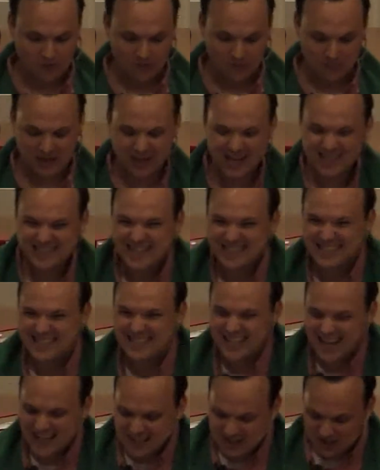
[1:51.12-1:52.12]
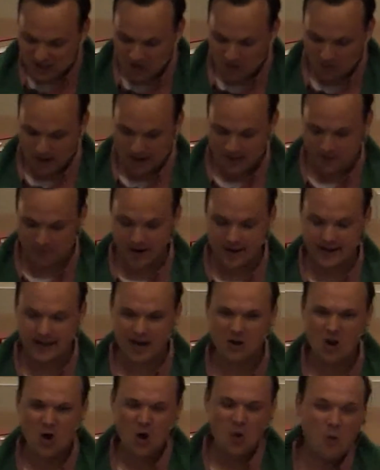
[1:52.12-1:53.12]
Because I said so, I cried
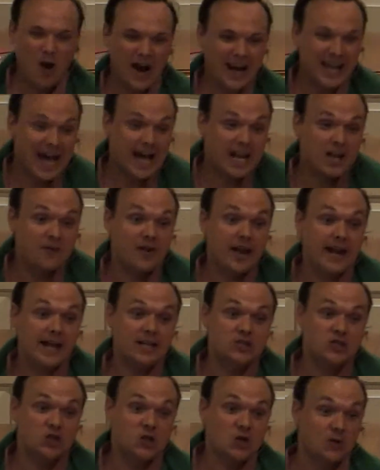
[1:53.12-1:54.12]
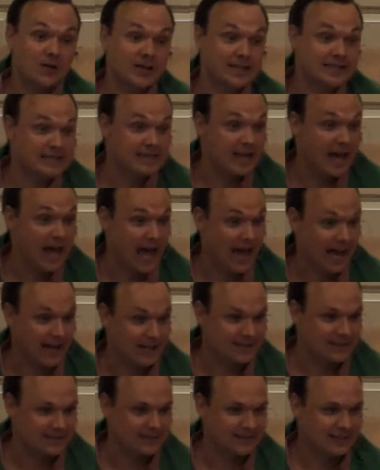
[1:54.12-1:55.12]
out. What kind of answer is
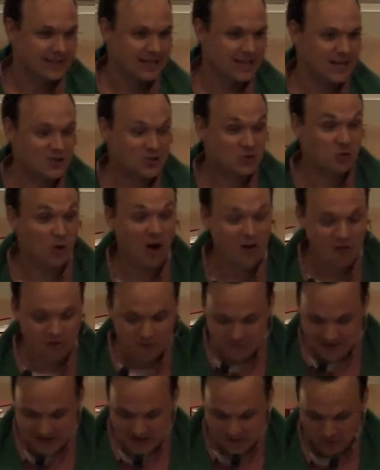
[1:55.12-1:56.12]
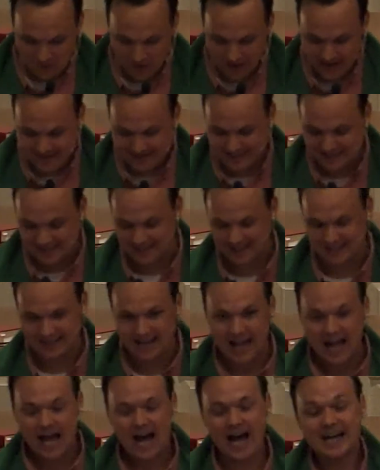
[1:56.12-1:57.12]
that? It drove me crazy.
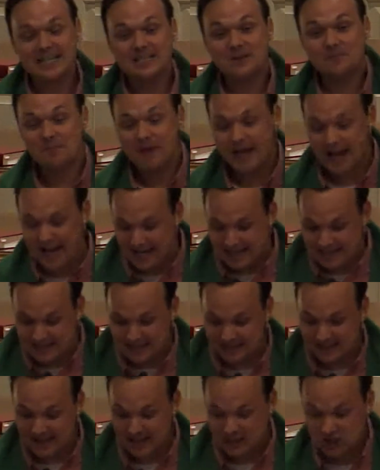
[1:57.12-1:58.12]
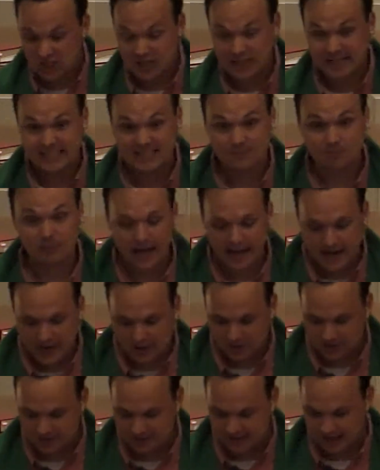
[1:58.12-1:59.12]
I demanded that she explain
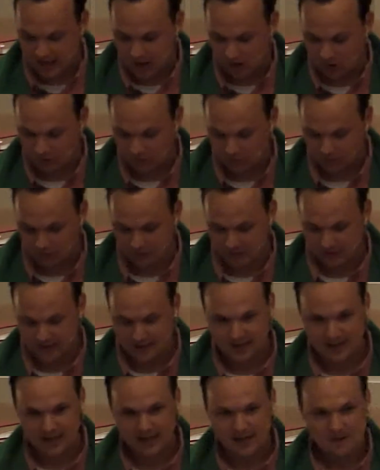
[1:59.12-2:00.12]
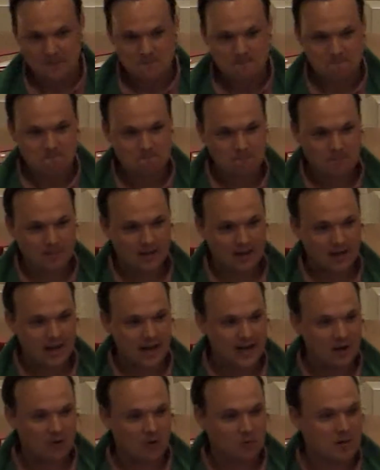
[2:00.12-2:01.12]
herself.
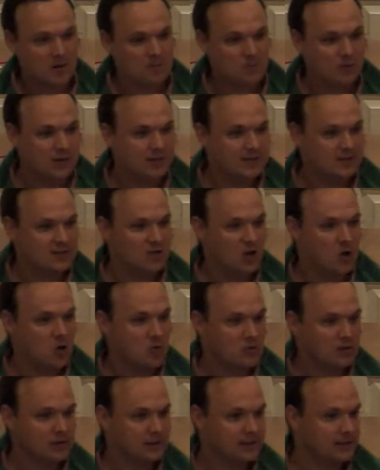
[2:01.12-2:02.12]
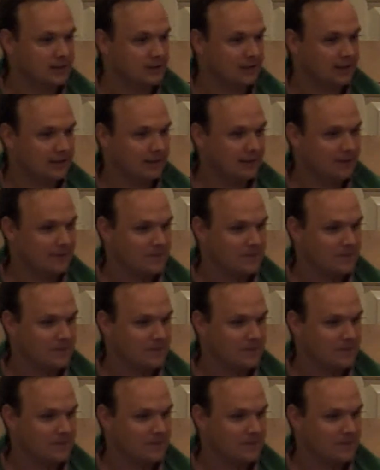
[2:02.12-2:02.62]
And I remember it so clearly.